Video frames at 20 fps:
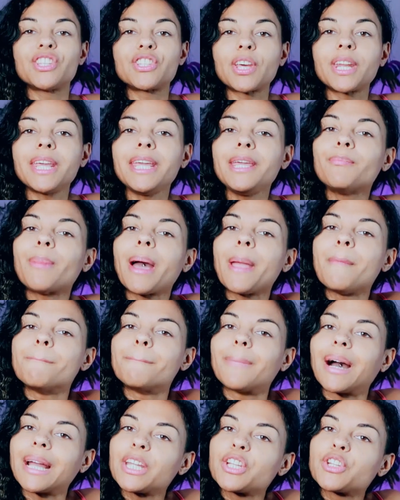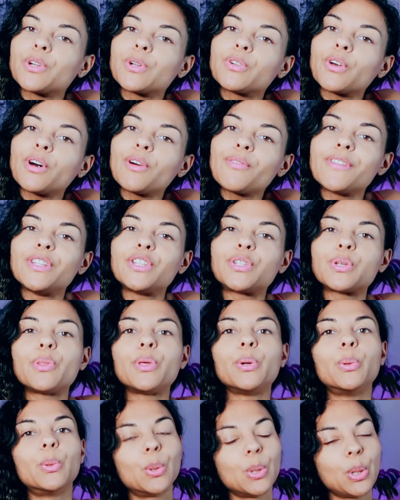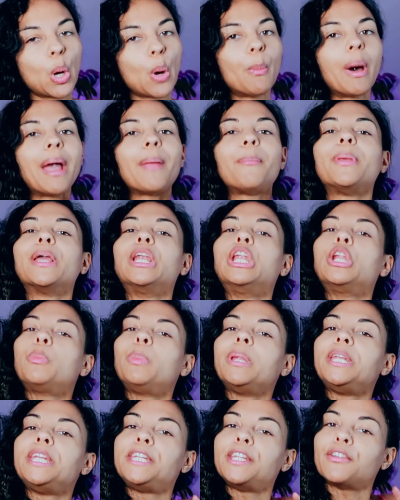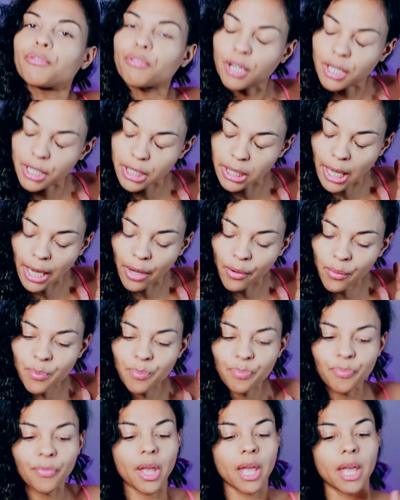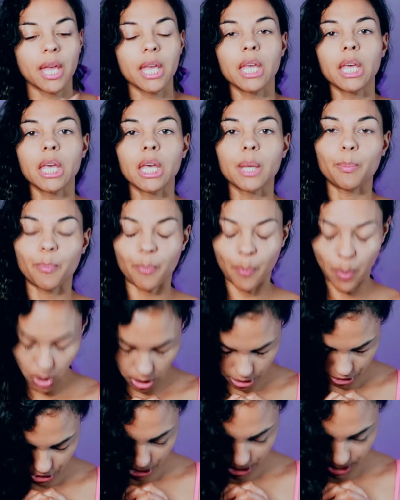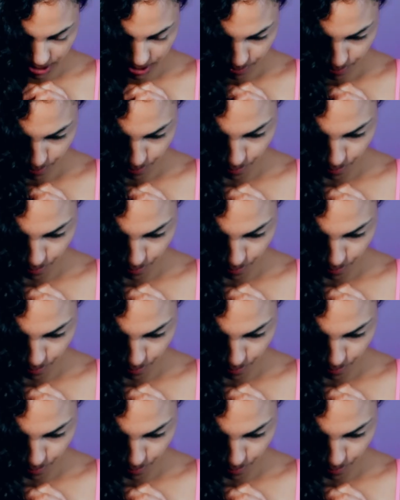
Sorry, my mic turned off, and so the audio might be a little bit different now. Apologies.